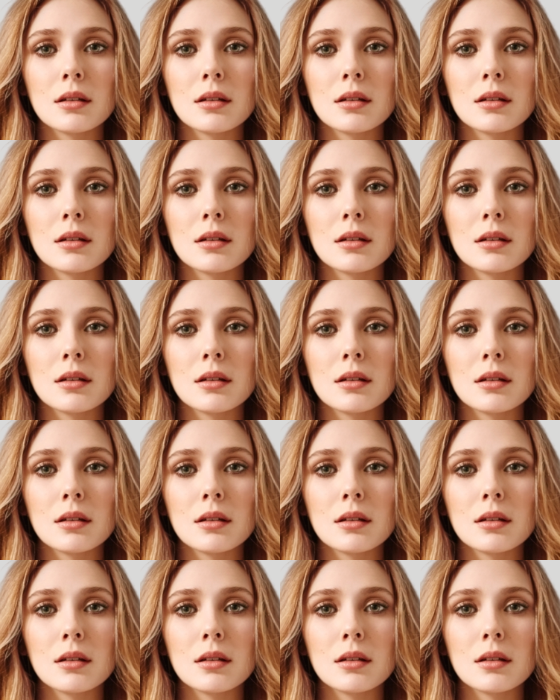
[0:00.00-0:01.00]

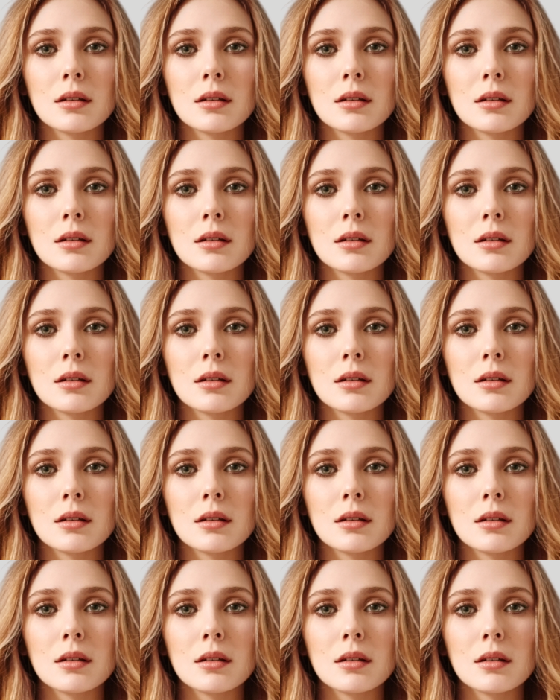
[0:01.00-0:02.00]

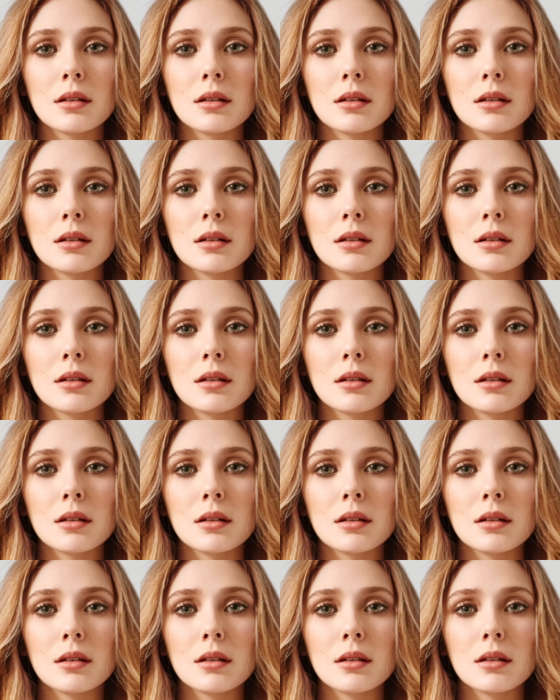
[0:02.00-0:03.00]

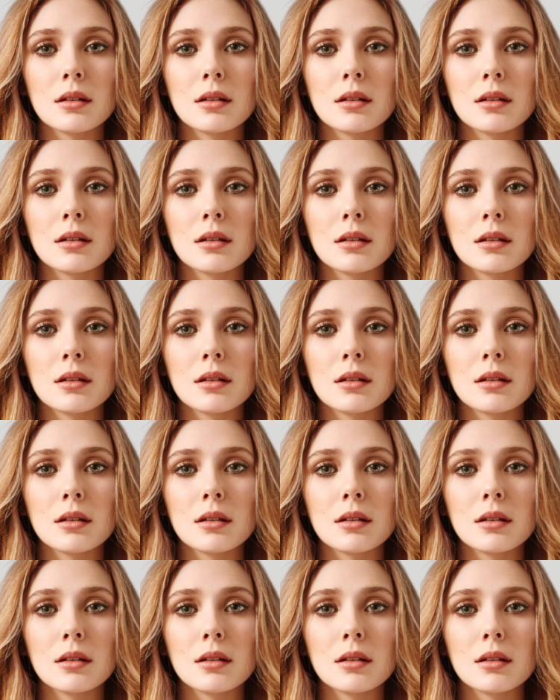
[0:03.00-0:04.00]

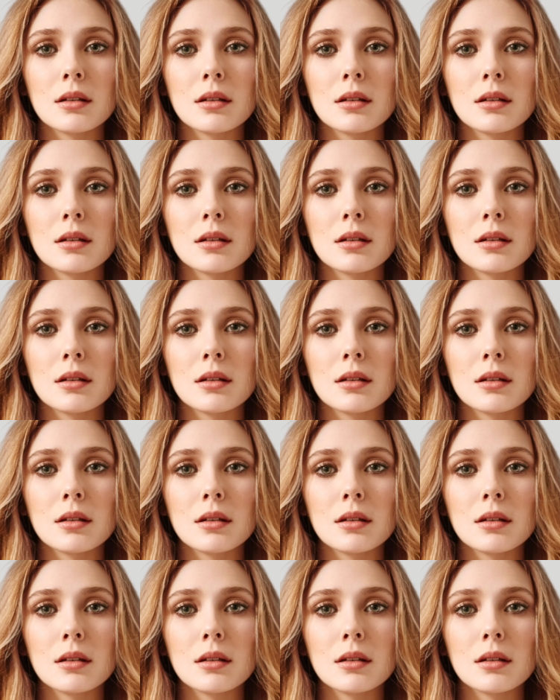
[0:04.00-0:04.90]
[no speech]